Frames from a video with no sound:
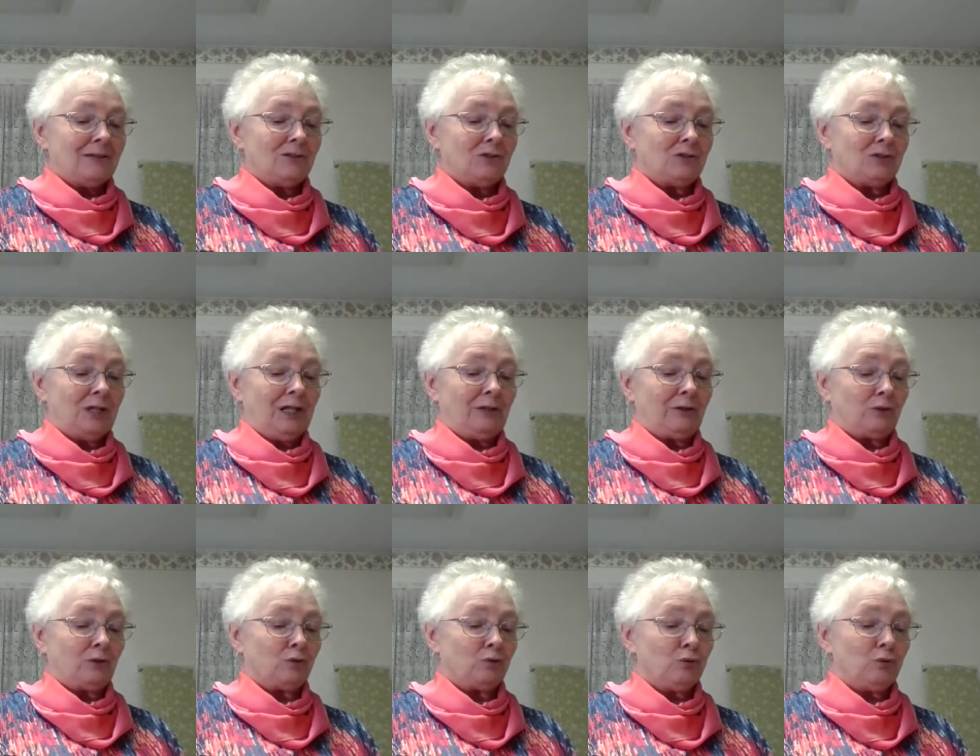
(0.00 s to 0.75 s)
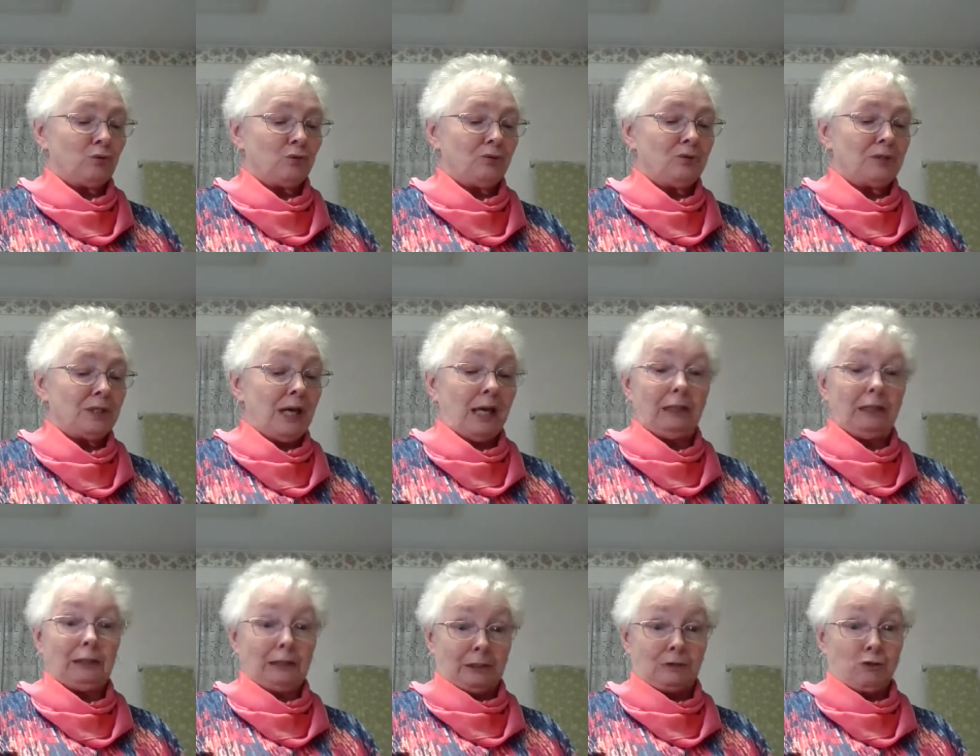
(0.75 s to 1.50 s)
to tell the truth,
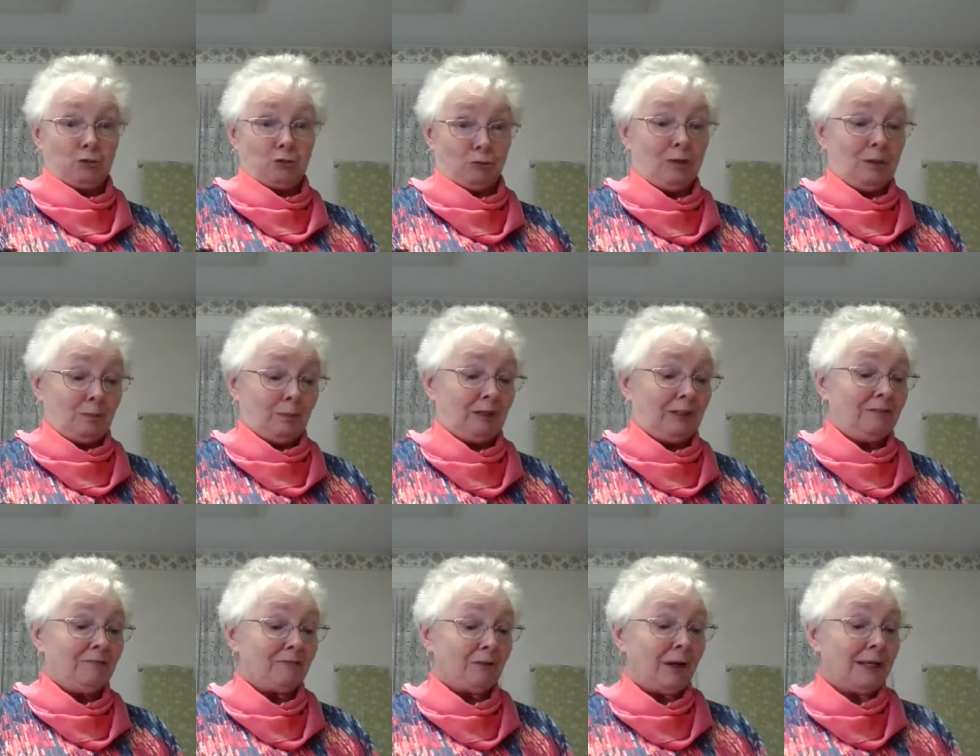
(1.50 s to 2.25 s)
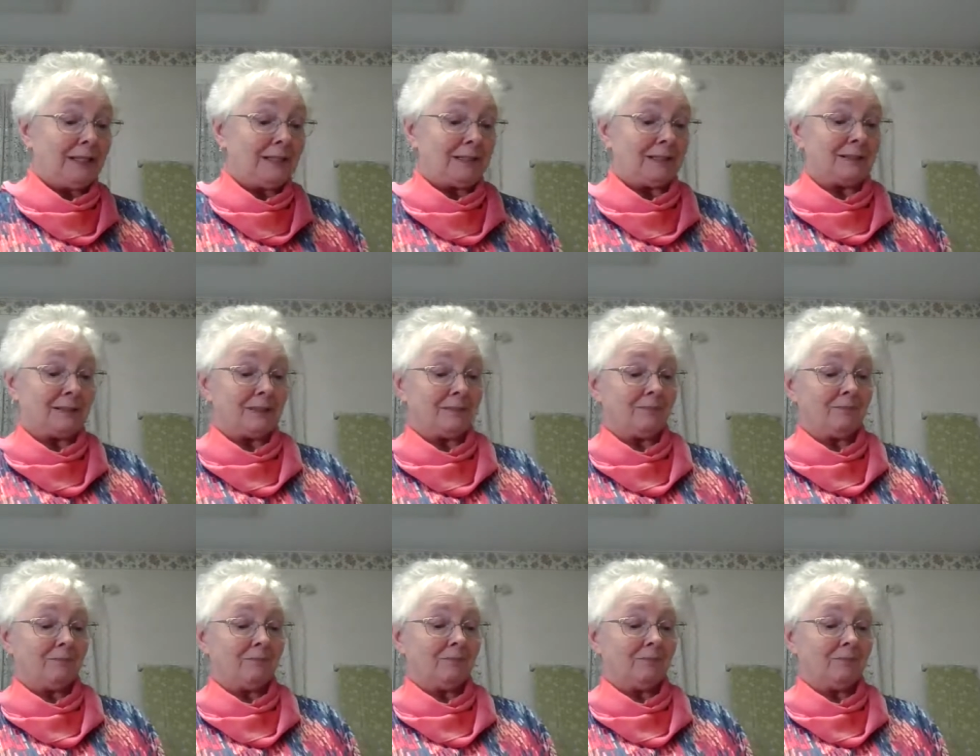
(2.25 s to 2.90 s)
extremely frightened.